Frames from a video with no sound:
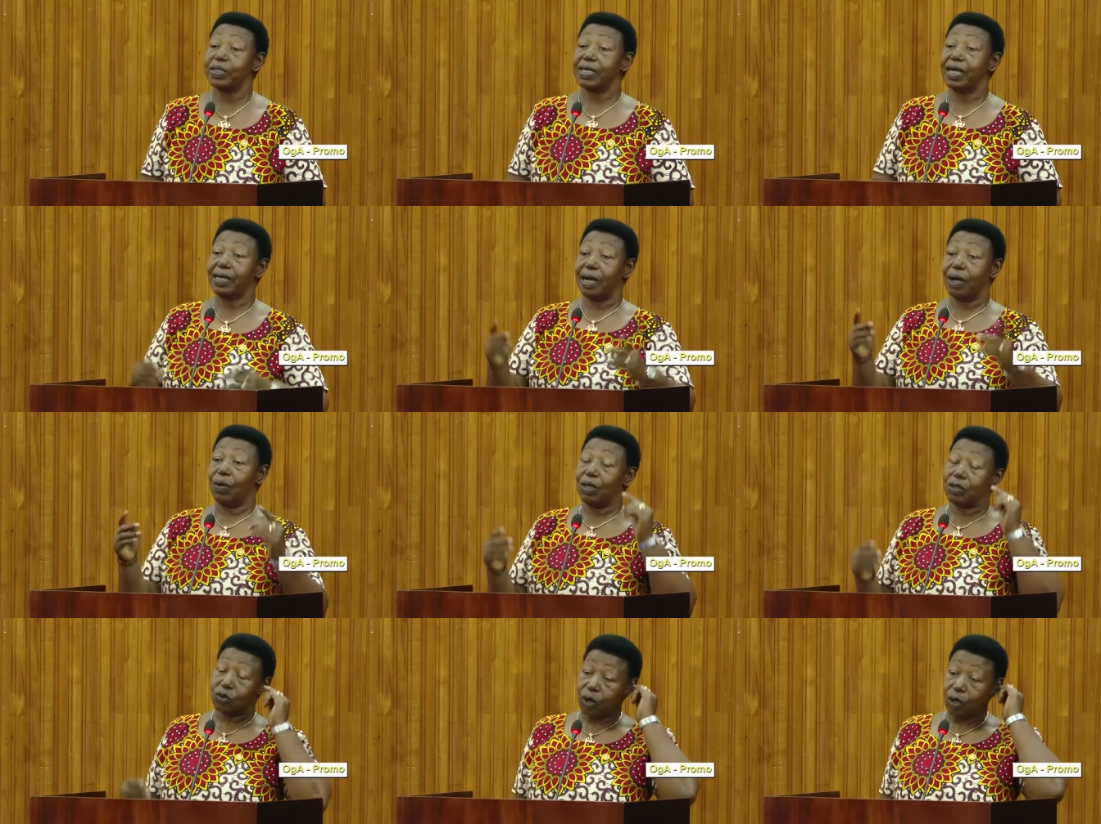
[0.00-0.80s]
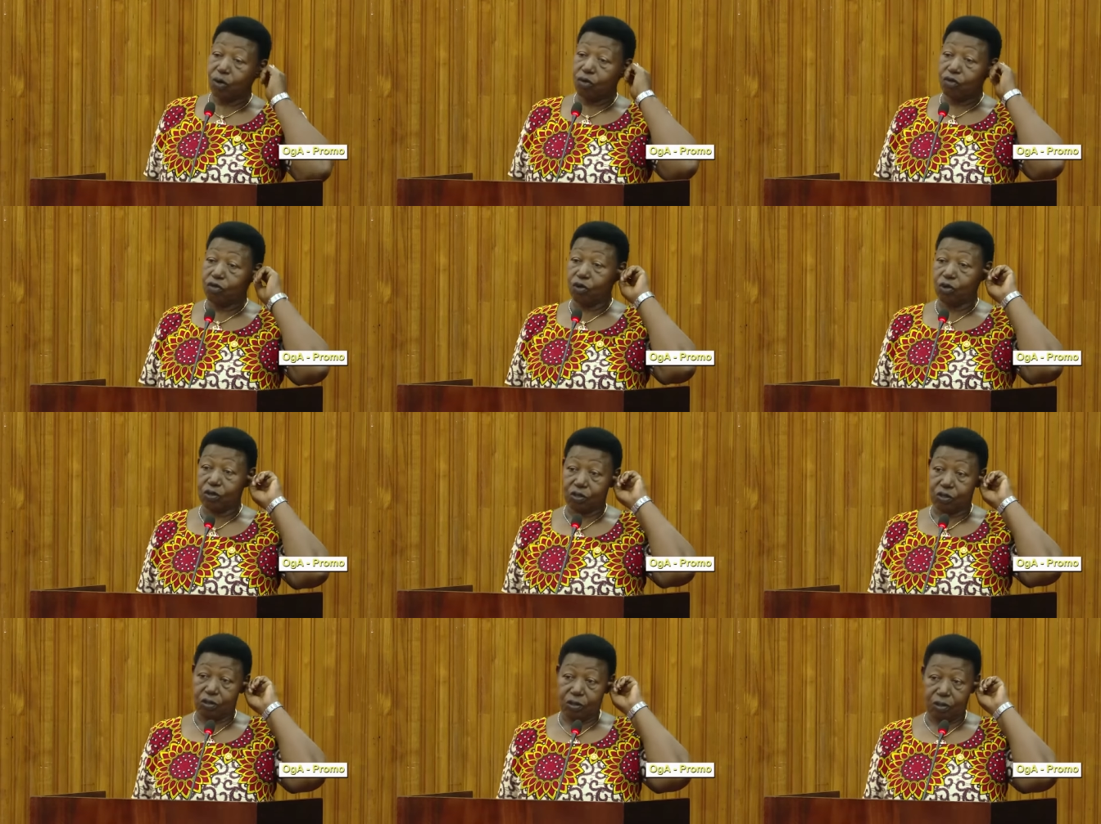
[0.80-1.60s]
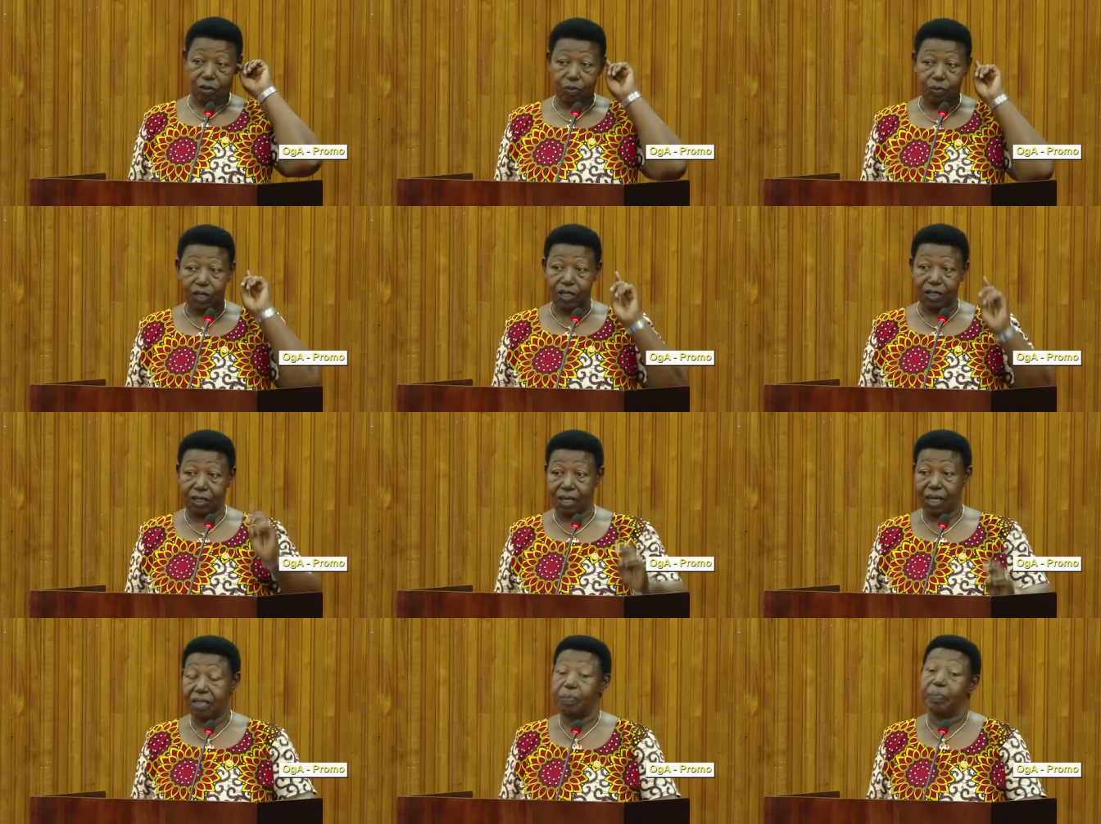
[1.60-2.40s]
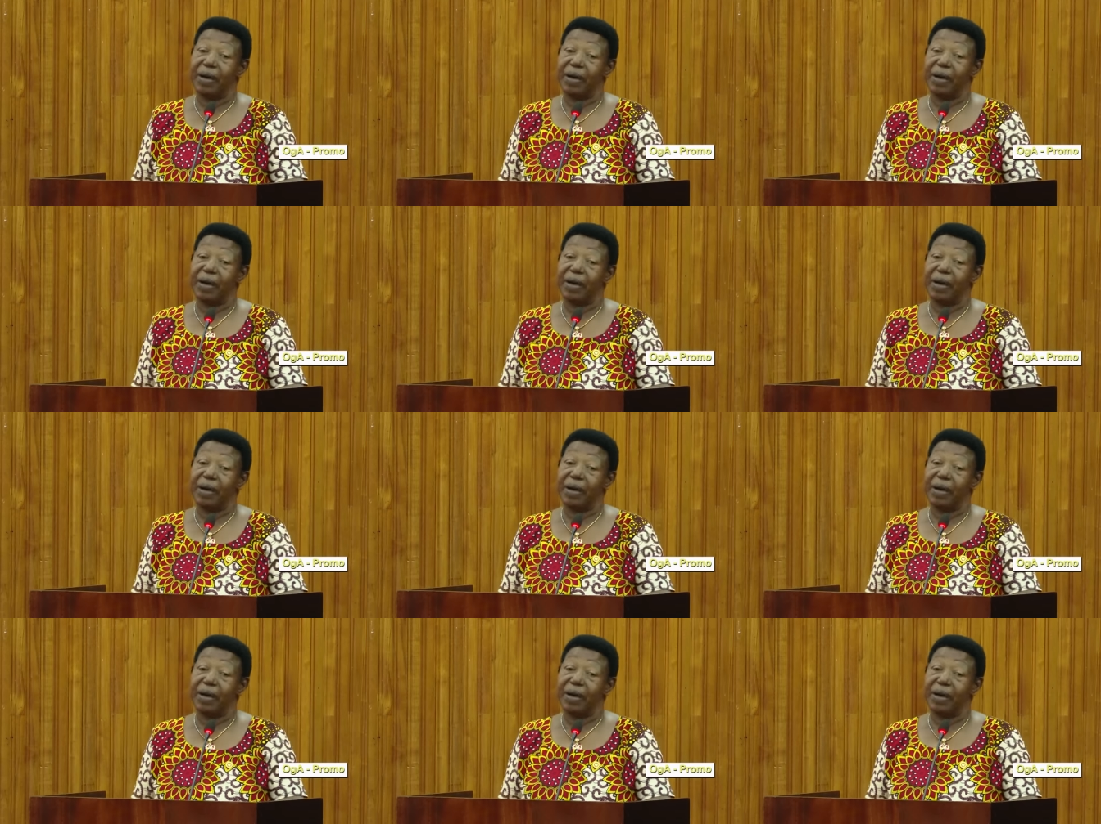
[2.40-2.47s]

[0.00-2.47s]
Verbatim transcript: said I was one of those uh, ministers.